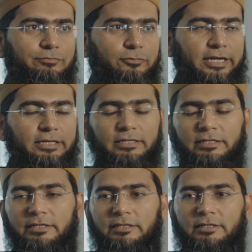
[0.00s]
right?
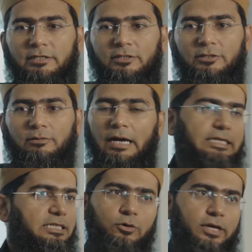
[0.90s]

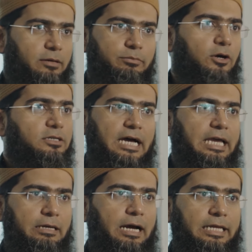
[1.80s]
I say okay, because
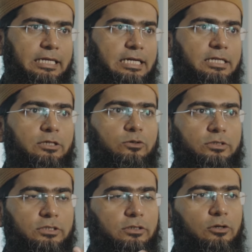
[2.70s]
I need
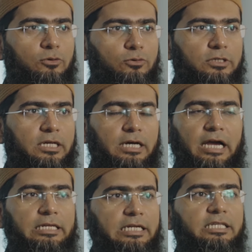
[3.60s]

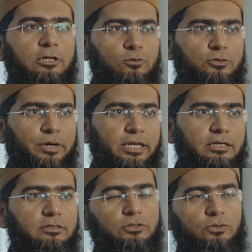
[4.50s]
the loose
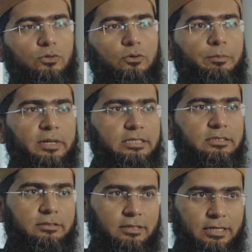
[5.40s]
money, so
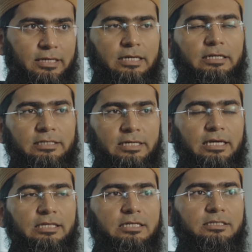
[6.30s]
please
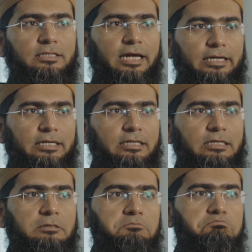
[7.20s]
take this
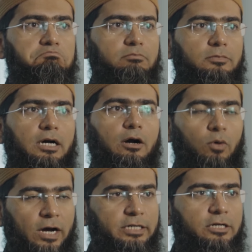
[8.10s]

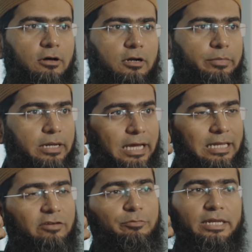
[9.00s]
$100 bill
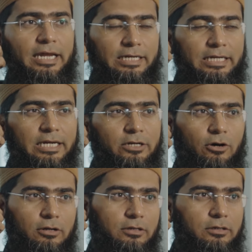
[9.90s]
and give me
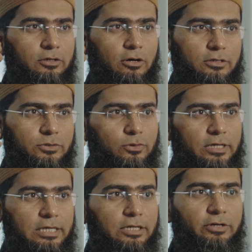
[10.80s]
$98
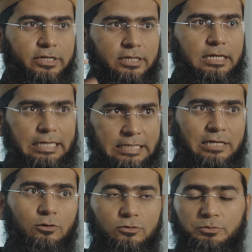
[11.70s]
only in return as
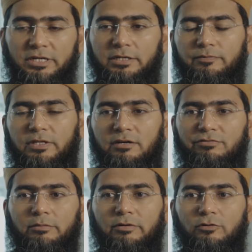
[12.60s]
a loose money, in the
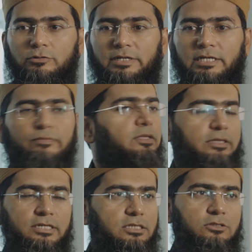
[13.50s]
form of loose money.
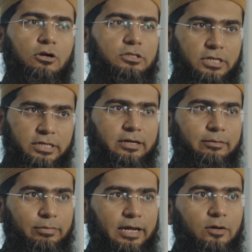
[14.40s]
This is not Sharia
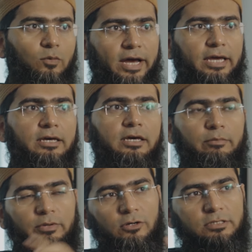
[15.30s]
compliant. Why?
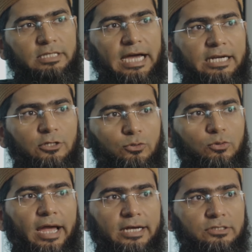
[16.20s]
Because that
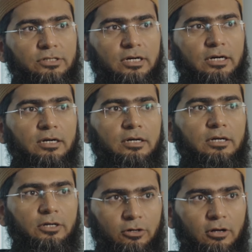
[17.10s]
$2 extra
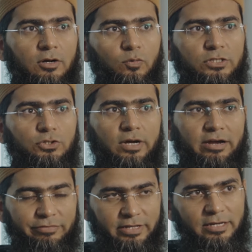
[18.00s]
which you
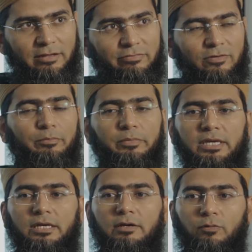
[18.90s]
have taken from
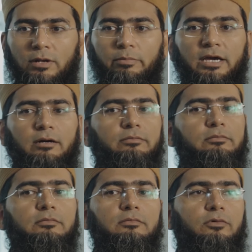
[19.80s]
me will become
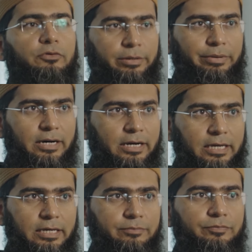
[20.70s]
riba,
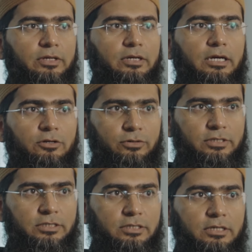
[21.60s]
again
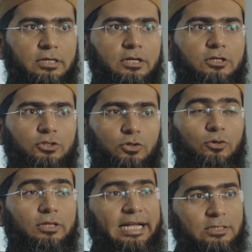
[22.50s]
interest.
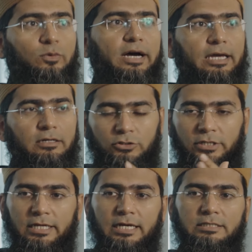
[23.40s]
So that's why
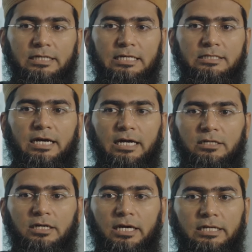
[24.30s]
Sharia says
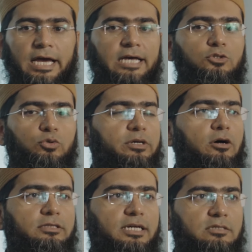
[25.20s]
that it has to be
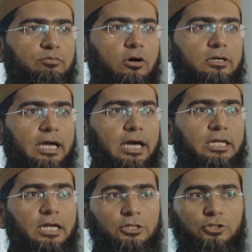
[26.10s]
on the spot
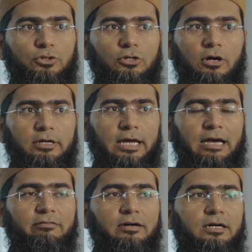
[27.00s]
and it should not
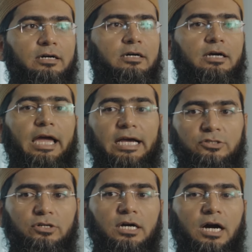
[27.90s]
have a
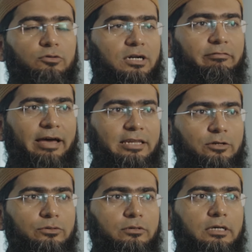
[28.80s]
extra counter
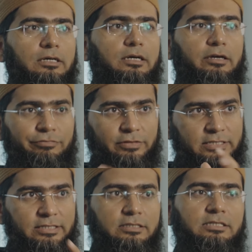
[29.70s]
value if
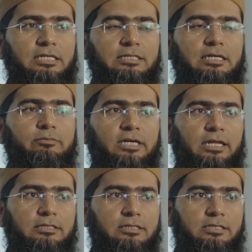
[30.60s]
the same
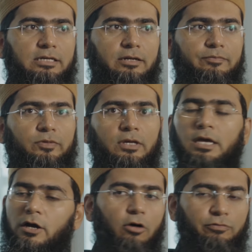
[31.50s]
janus is there.
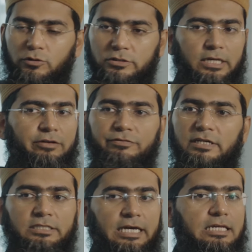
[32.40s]
Of course, if
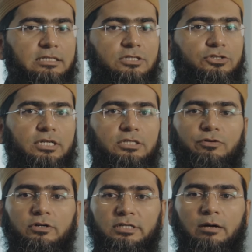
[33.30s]
the janus is changed,
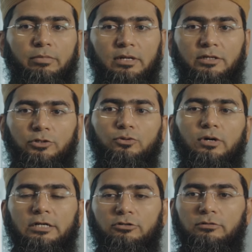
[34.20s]
for example, you
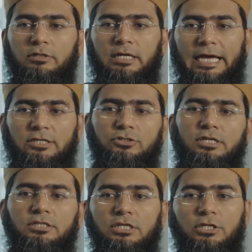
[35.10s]
are
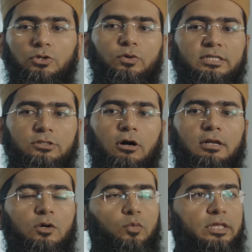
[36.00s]
exchanging US
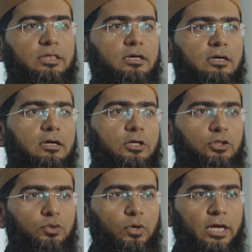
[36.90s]
dollar with
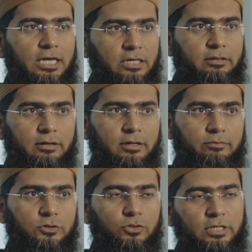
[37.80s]
UAE
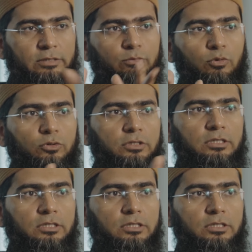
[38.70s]
dirham, so that both